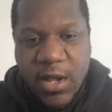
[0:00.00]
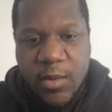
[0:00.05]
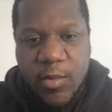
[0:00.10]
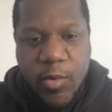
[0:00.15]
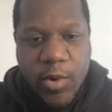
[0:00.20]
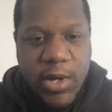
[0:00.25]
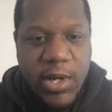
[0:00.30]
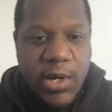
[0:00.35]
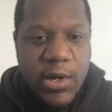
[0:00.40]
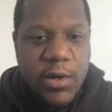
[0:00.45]

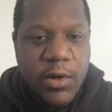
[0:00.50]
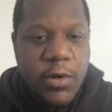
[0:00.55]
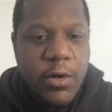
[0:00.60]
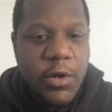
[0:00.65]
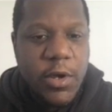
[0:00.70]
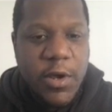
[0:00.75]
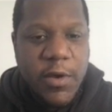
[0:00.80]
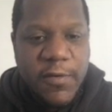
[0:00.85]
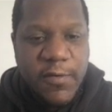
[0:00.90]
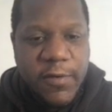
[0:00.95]
We're going to
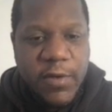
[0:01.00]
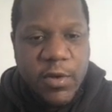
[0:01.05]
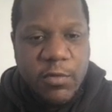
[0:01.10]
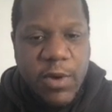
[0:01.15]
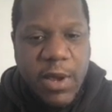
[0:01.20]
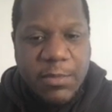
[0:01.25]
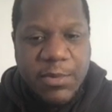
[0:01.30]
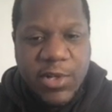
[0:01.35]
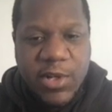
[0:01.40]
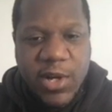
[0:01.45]
look through the
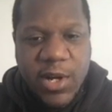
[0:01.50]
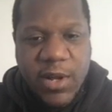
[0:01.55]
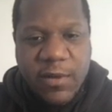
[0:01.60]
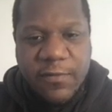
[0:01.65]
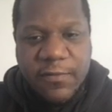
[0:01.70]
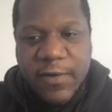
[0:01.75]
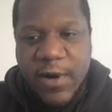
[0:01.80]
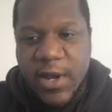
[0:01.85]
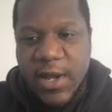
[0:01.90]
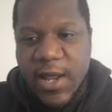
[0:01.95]
website and
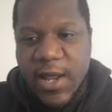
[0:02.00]
find